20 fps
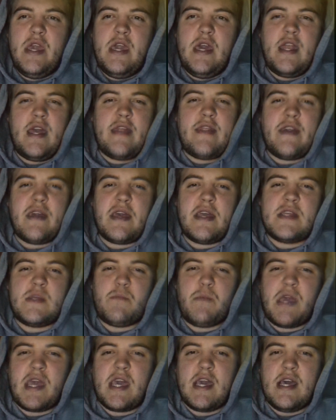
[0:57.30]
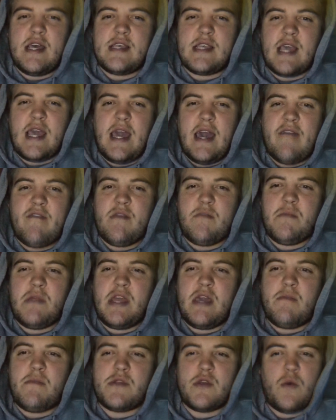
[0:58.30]
And I think it's because I haven't been
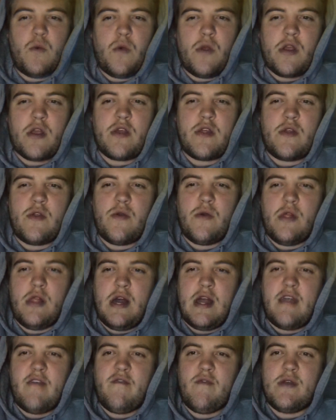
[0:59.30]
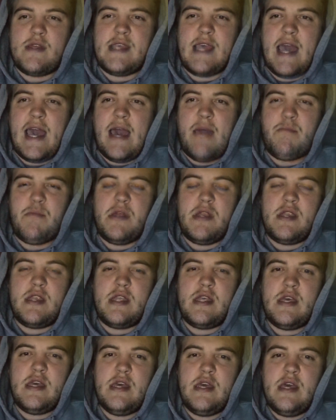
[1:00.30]
able to work through a lot of what's
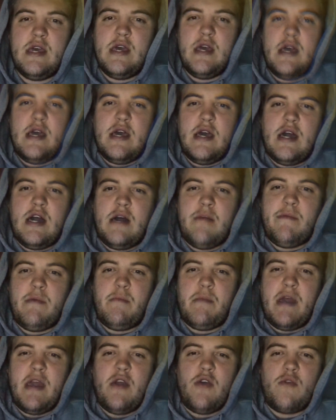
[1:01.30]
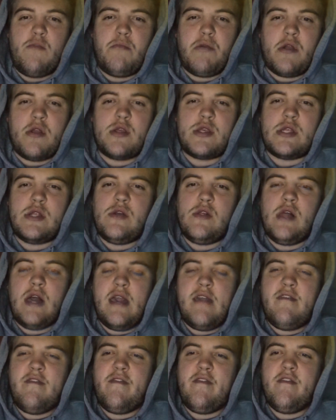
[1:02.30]
happened in my own personal
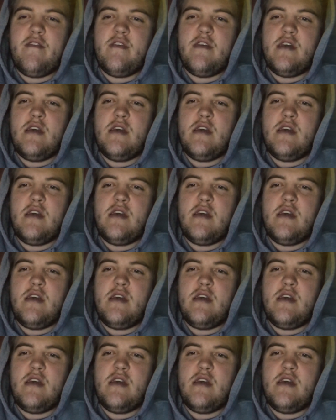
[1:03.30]
life